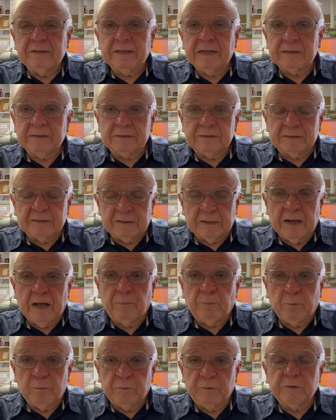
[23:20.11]
that the
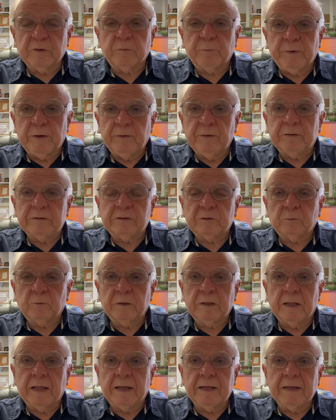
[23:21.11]
disciples experienced
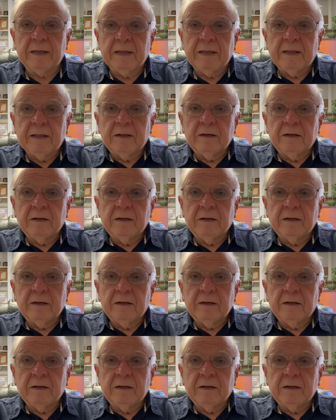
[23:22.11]
when they